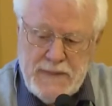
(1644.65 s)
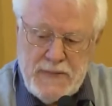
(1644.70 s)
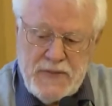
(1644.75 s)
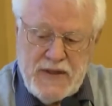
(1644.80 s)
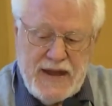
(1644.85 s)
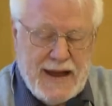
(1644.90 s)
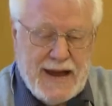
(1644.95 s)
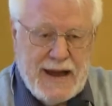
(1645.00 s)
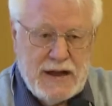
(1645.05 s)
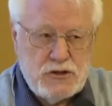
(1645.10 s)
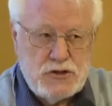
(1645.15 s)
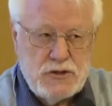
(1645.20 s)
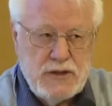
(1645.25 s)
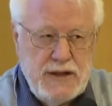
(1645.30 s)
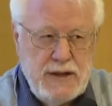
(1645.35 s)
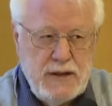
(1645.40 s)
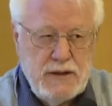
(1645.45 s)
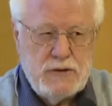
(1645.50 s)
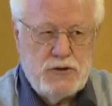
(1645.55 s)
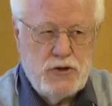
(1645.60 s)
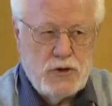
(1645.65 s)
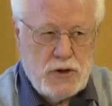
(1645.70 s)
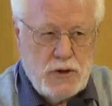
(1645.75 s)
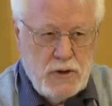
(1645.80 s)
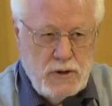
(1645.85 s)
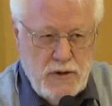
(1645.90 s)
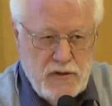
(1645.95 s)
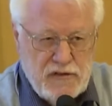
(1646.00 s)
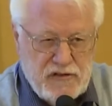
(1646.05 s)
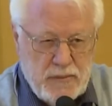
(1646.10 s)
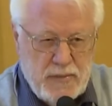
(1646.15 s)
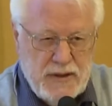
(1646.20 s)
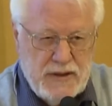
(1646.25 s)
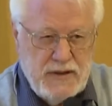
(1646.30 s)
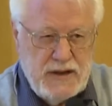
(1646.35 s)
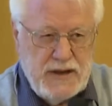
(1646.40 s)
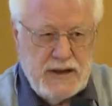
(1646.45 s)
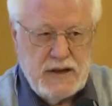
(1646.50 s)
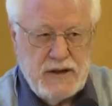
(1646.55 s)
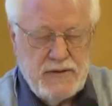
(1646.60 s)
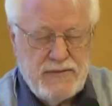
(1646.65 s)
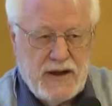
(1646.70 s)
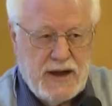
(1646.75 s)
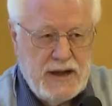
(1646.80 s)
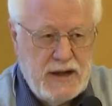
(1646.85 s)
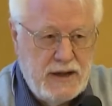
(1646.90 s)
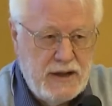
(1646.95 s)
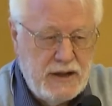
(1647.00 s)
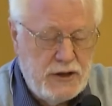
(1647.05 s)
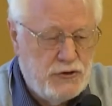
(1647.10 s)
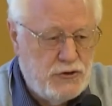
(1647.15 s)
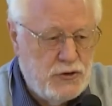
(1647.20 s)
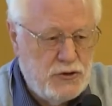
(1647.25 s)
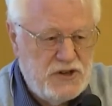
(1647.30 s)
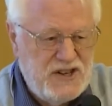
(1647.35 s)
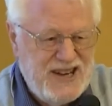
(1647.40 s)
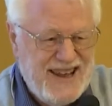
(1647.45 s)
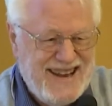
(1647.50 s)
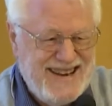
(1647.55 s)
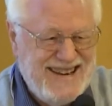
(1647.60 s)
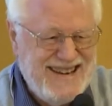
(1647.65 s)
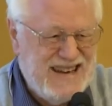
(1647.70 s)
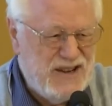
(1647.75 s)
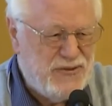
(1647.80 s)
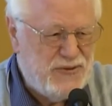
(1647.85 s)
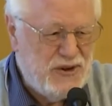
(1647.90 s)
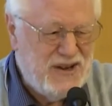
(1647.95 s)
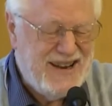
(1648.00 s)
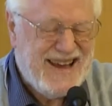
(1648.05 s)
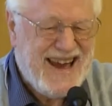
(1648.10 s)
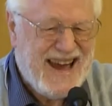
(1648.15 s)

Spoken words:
They actually took usability and divided it into 10 different